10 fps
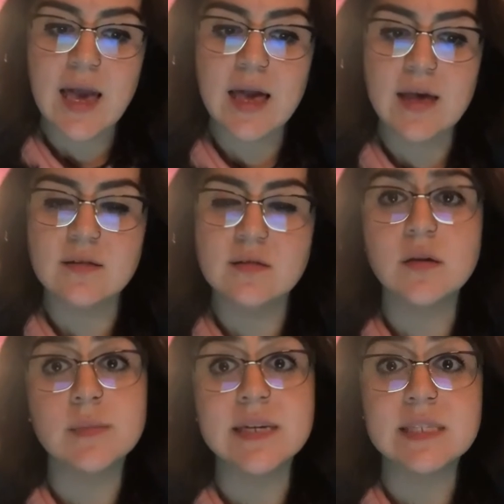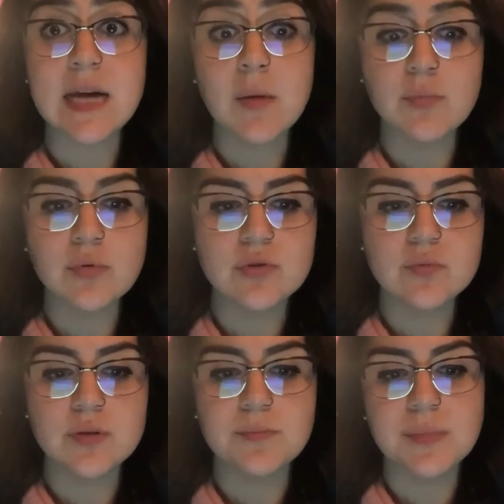And some examples
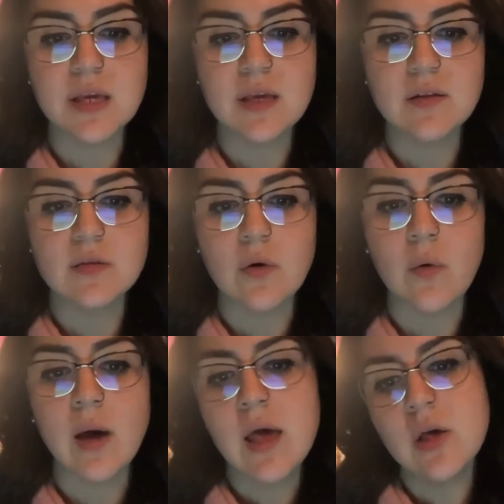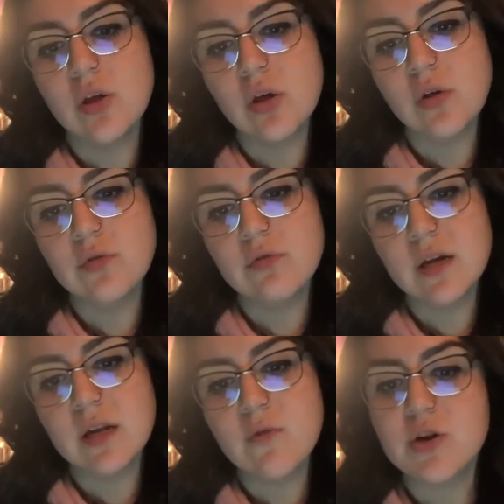would be, so
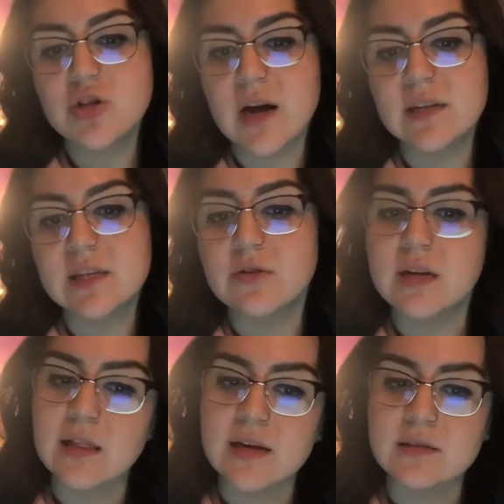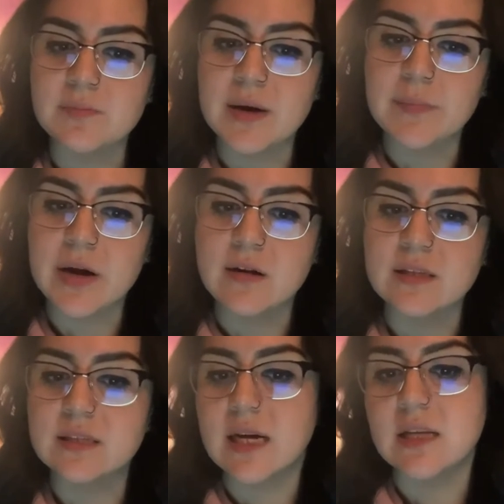children rejected or neglected by
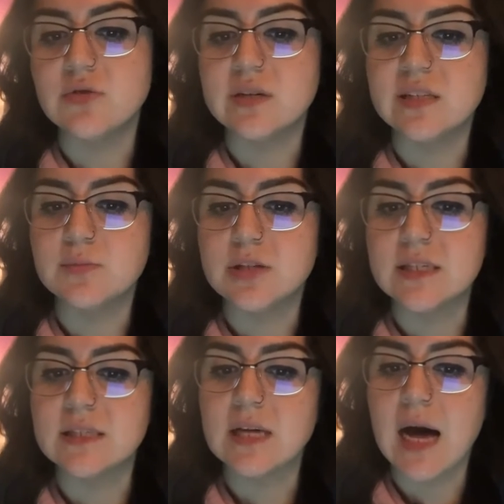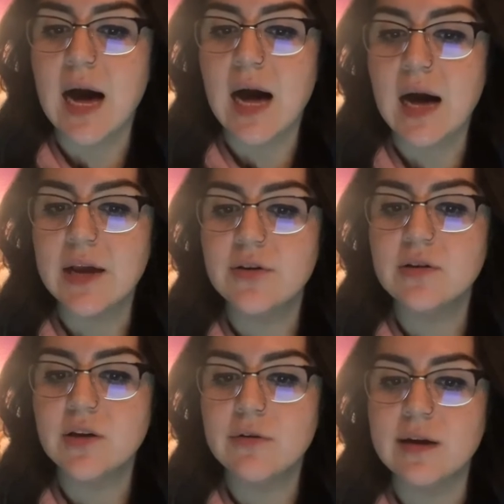parents tend to experience a higher
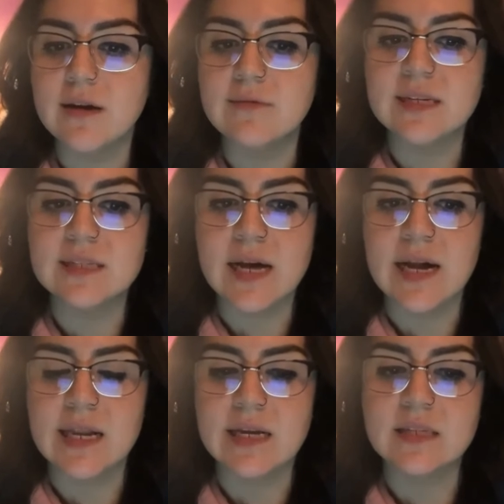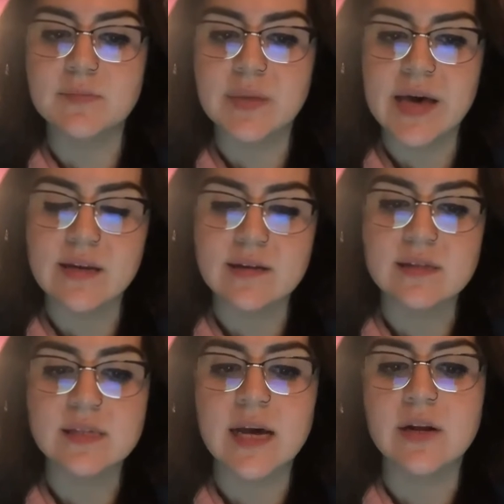degree of anxiety,
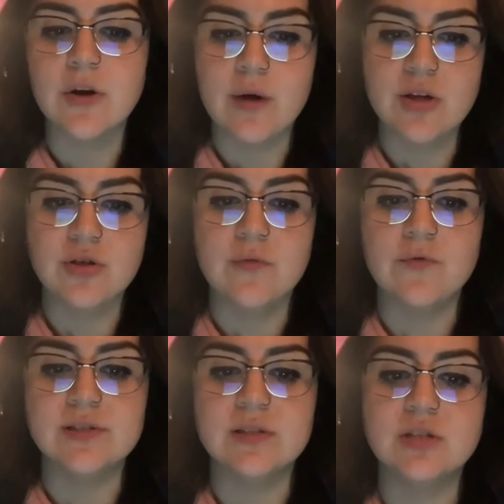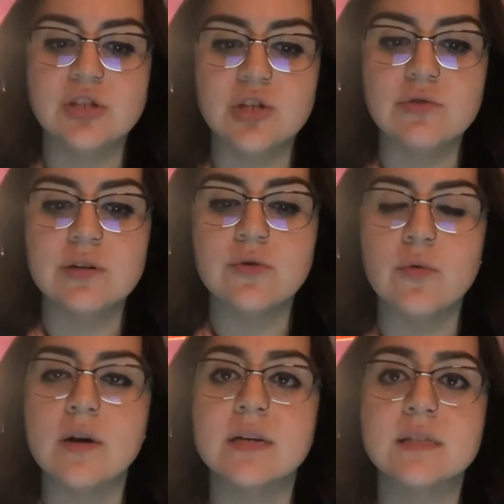dependence, and aggression versus children who
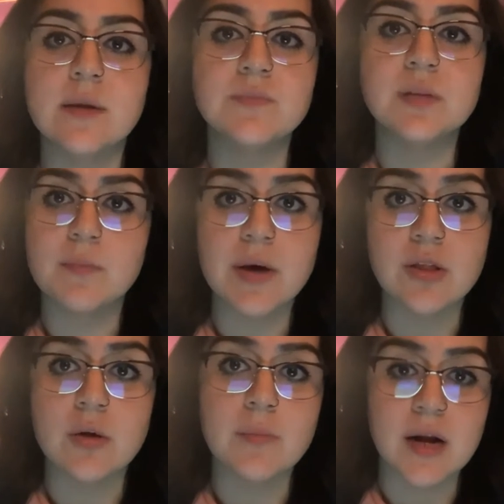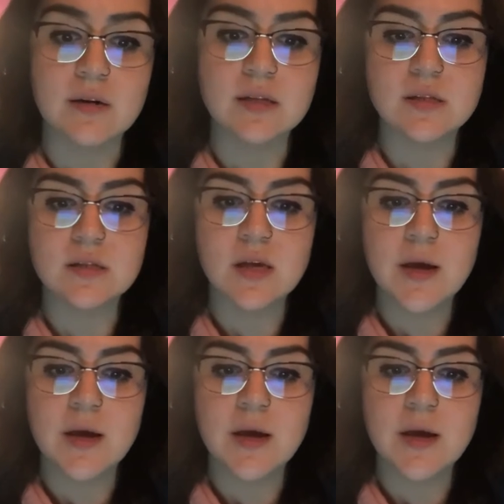are accepted by their parents.